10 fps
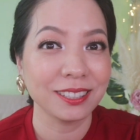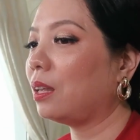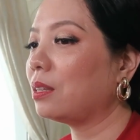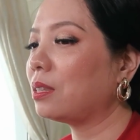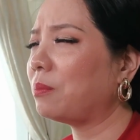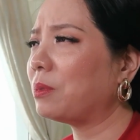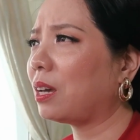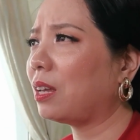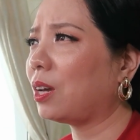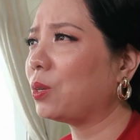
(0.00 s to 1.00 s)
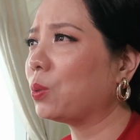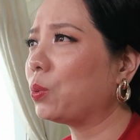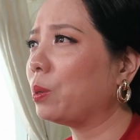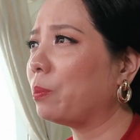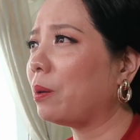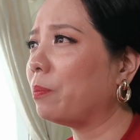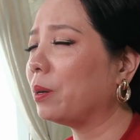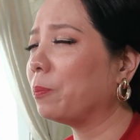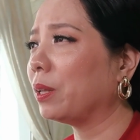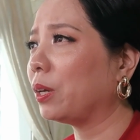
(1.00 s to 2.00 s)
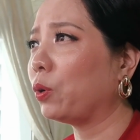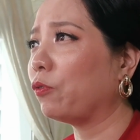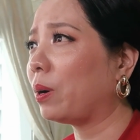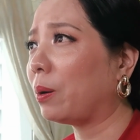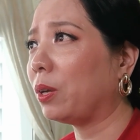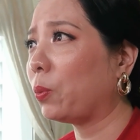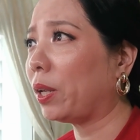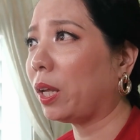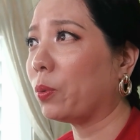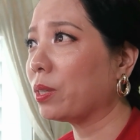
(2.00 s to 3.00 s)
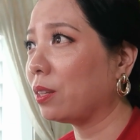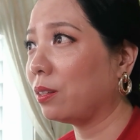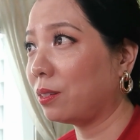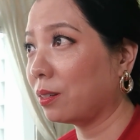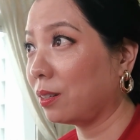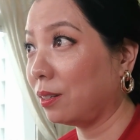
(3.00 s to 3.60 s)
At the same time, I don't remember playing with Barbie when I was a little